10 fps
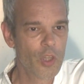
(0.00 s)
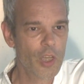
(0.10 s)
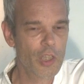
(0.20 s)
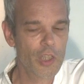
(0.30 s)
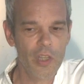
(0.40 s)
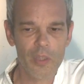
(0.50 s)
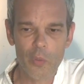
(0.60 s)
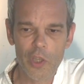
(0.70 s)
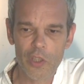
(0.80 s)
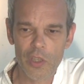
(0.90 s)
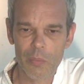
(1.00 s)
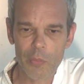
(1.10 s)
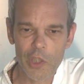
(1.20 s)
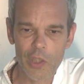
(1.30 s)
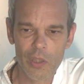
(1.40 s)
And in that way there are
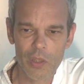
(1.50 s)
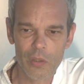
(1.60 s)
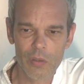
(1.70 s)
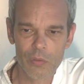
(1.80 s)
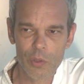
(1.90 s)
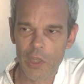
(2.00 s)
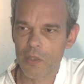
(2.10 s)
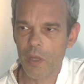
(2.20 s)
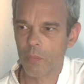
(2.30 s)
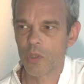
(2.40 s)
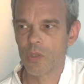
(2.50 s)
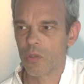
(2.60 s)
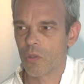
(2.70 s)
many good examples.